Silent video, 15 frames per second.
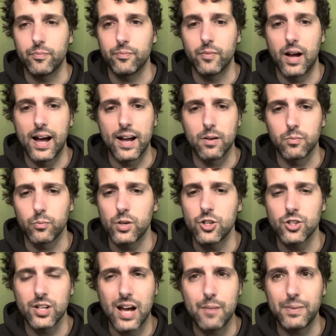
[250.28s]
uh, we
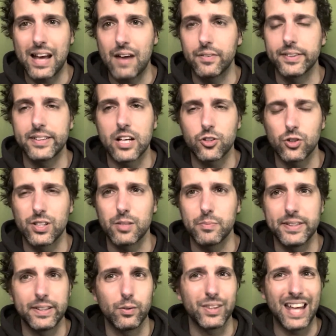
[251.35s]
should not be having sexual
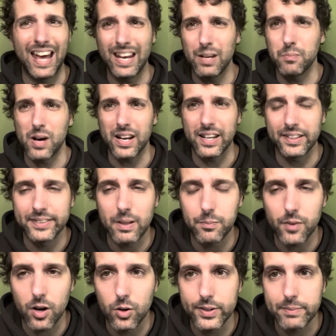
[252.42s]
intimacy with anybody except
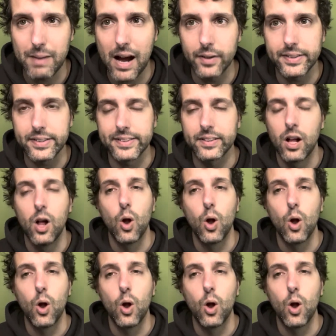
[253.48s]
our own spouses.